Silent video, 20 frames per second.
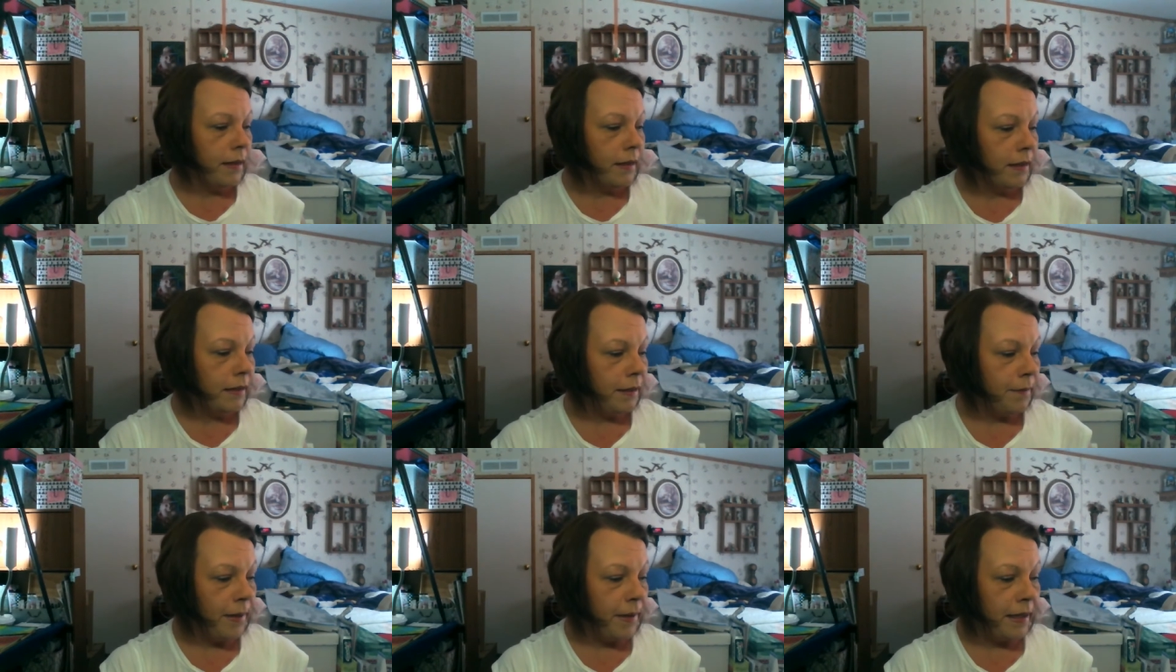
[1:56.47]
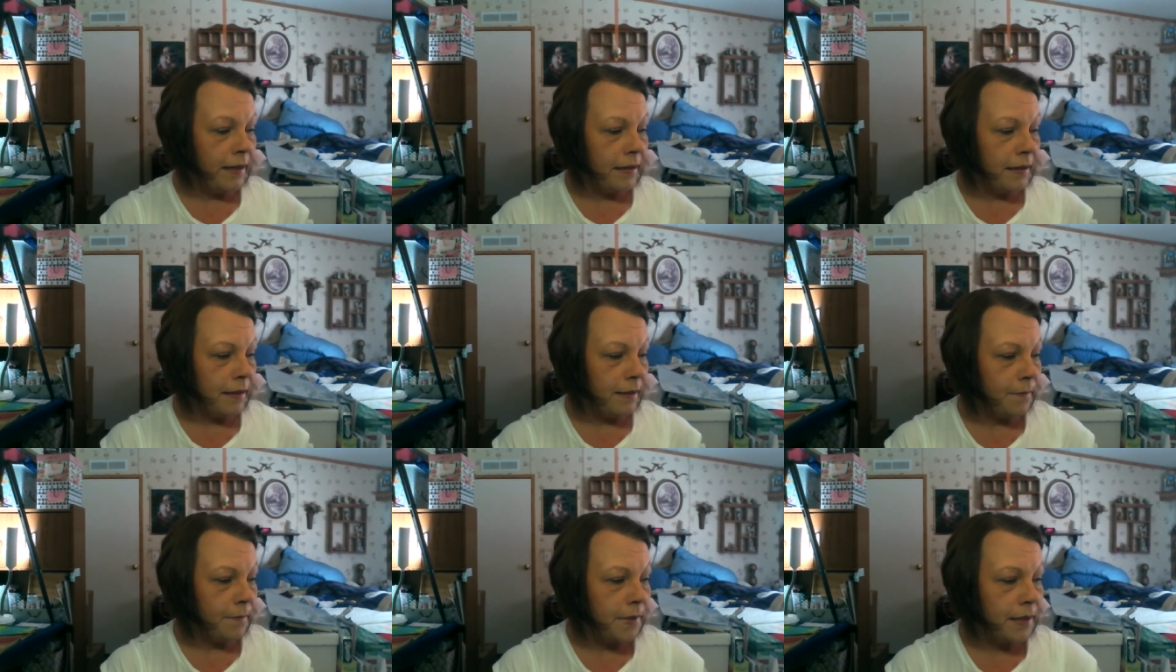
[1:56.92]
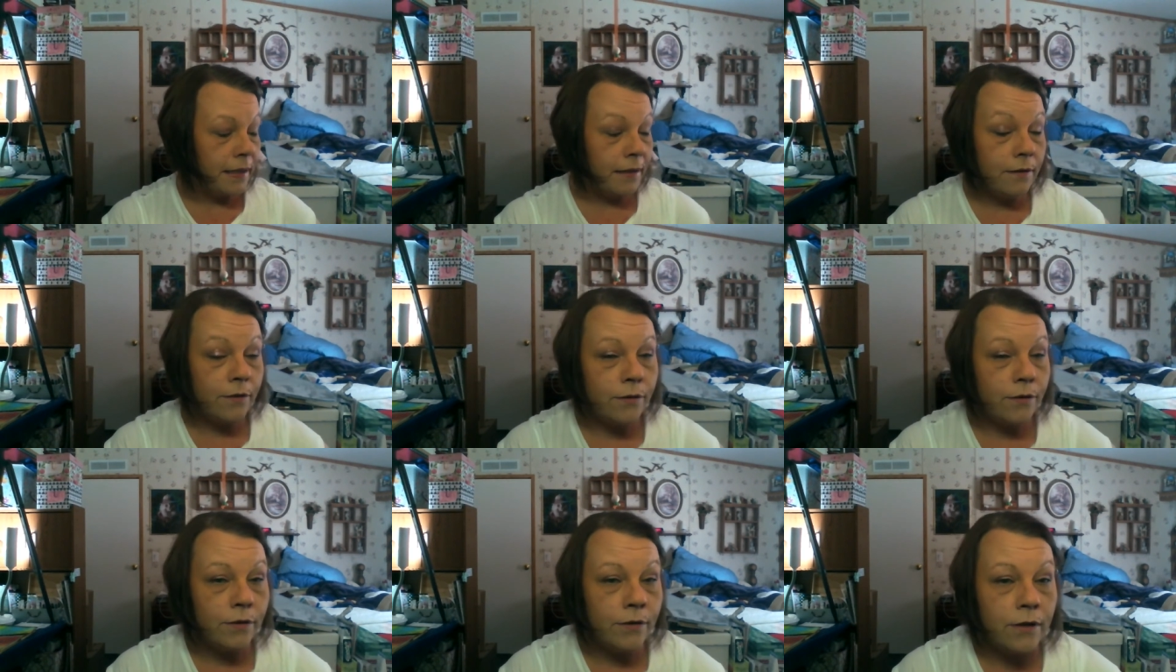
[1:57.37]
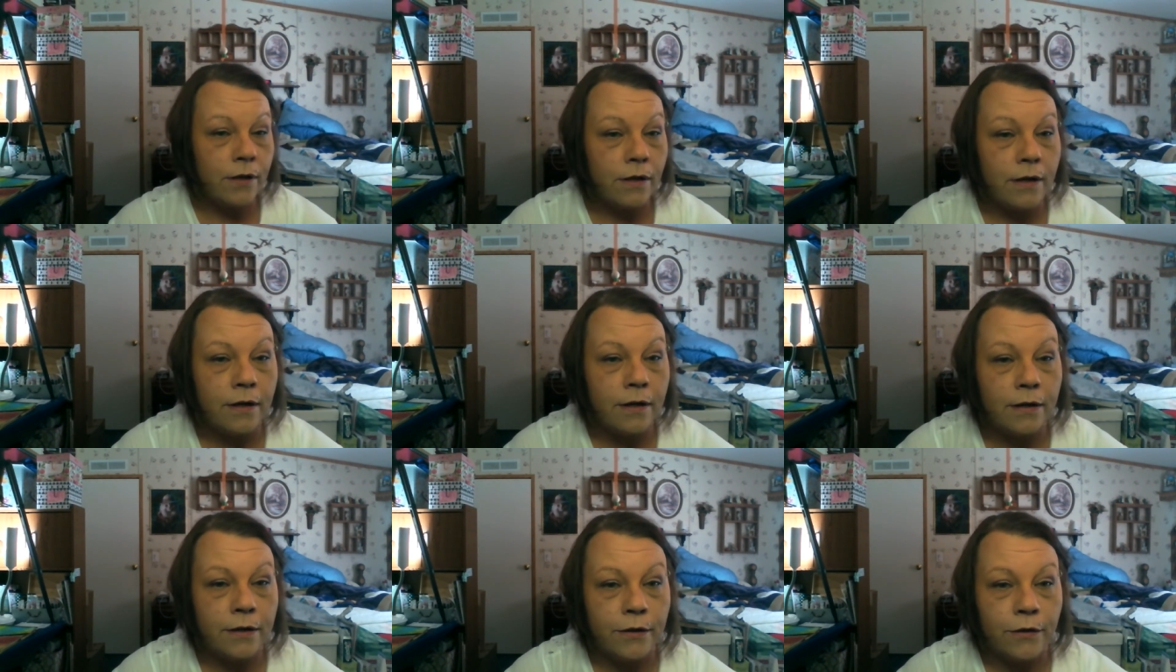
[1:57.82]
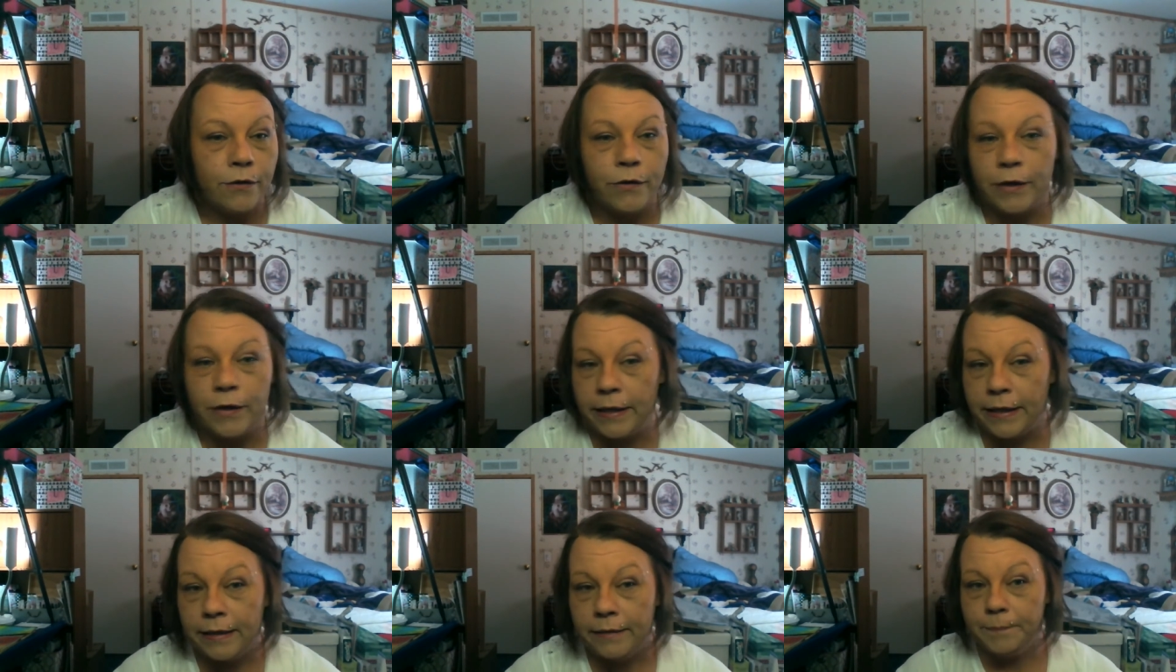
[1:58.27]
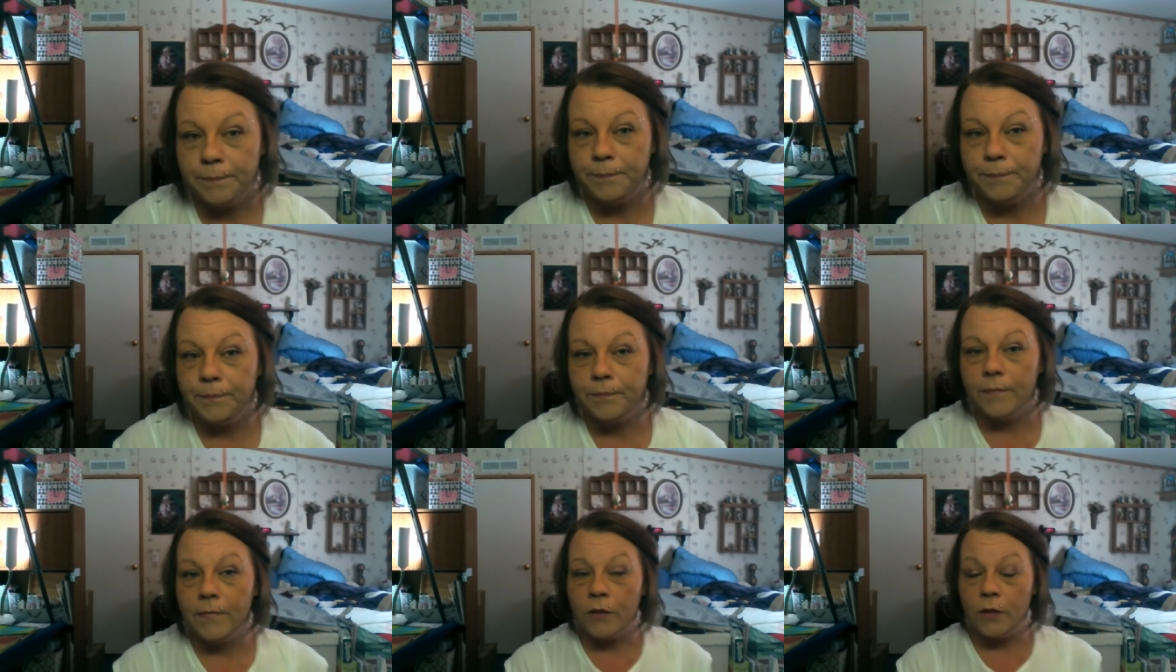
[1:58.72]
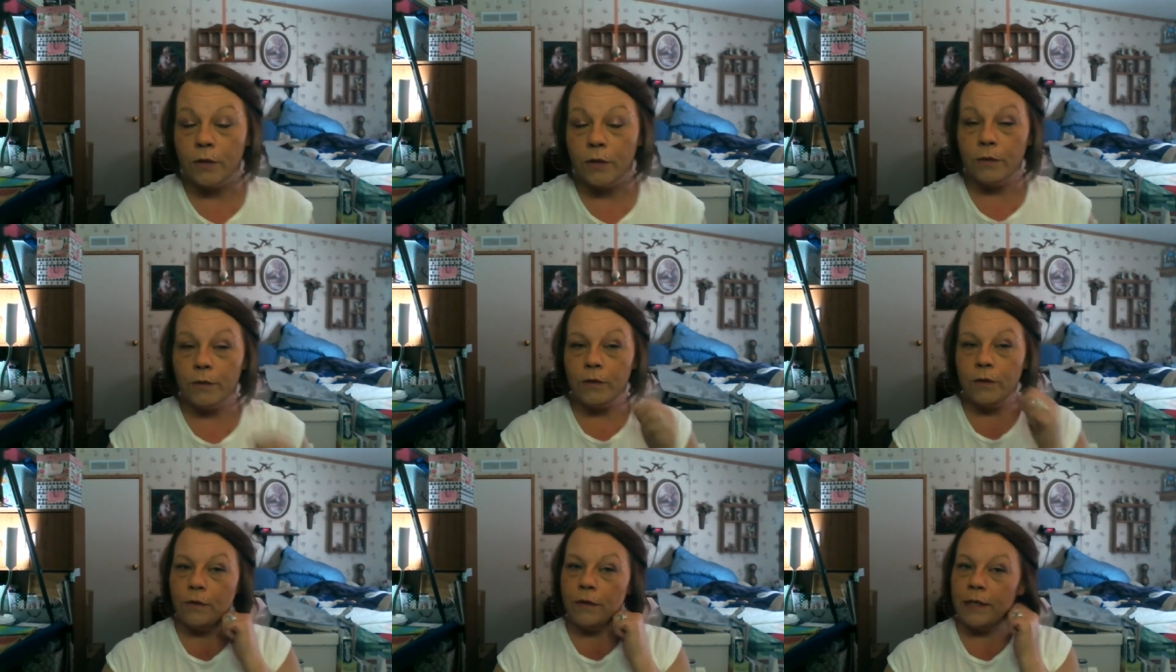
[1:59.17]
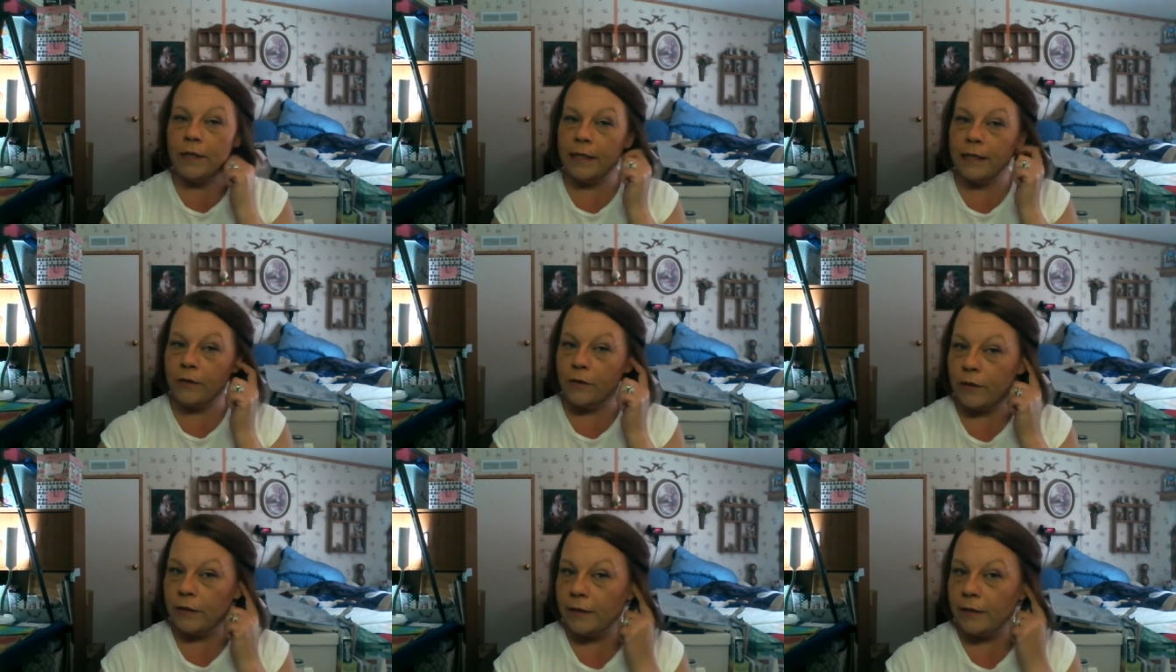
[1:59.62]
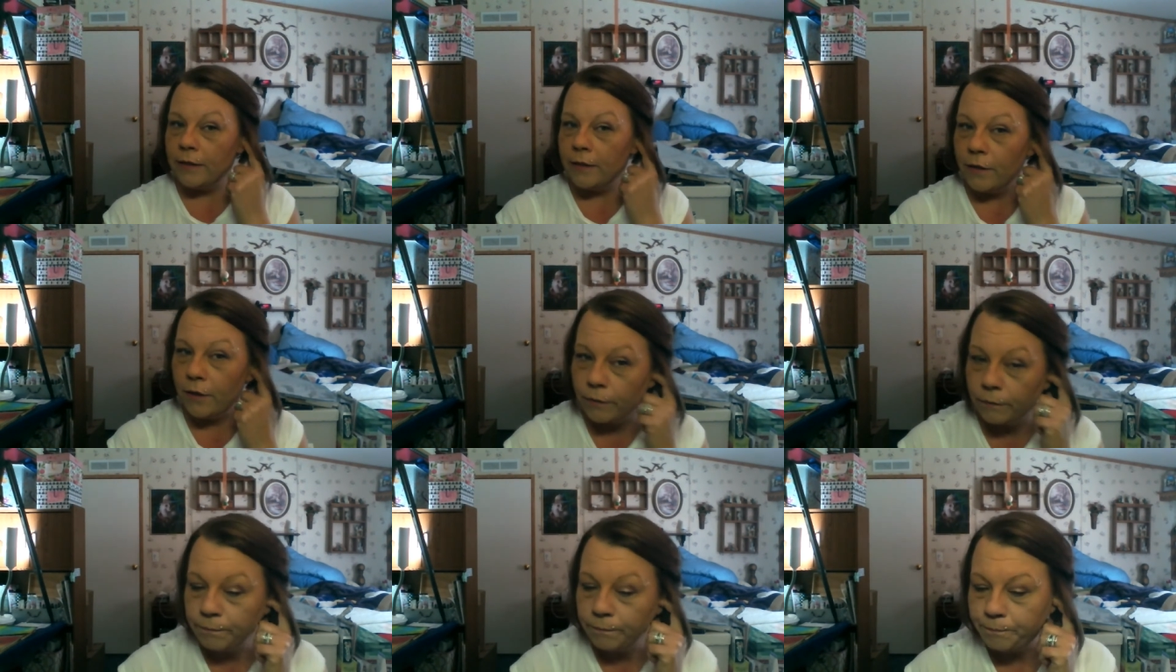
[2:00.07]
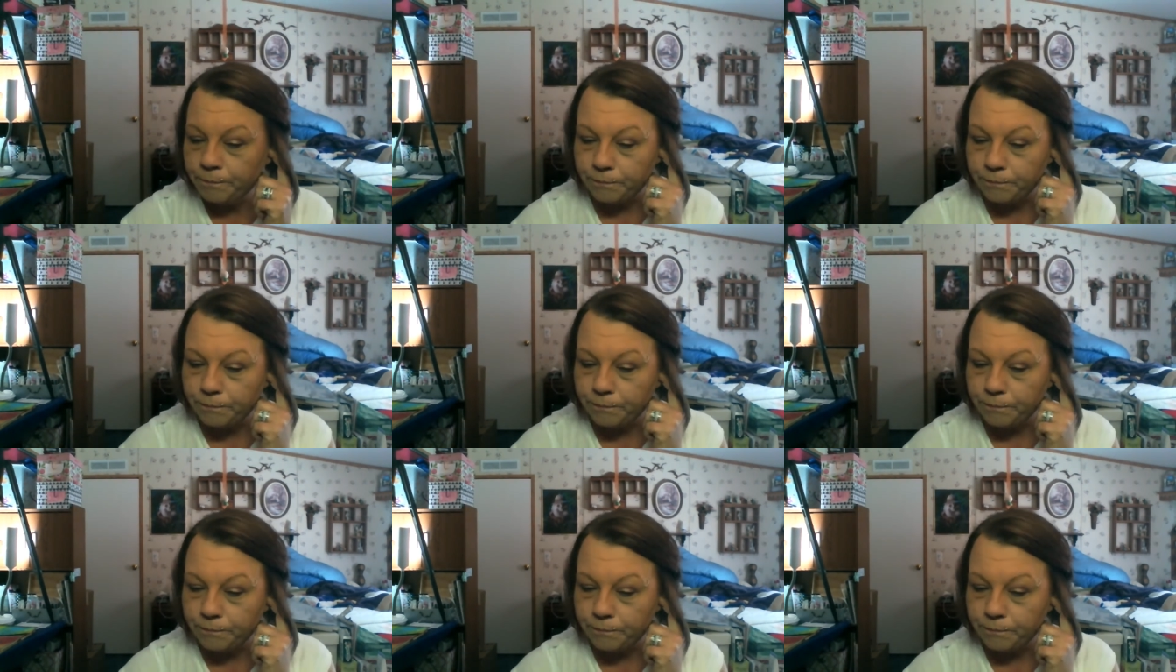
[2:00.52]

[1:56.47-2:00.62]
to make some stencils on your Cricut. So two things you need to know.